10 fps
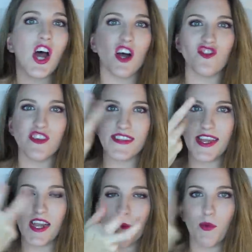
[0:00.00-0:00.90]
I'll just
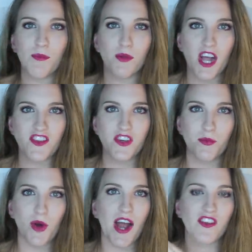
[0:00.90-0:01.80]
end up with blotchy
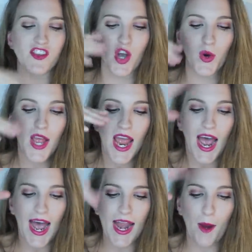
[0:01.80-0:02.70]
brows. So
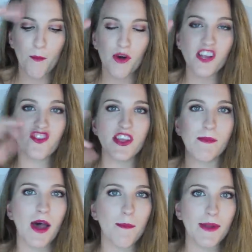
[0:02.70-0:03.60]
I brush them
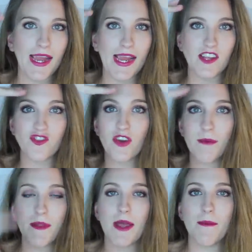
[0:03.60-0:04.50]
up and
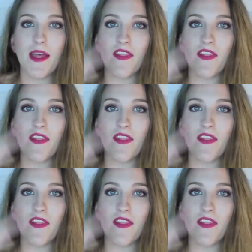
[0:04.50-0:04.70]
trim them.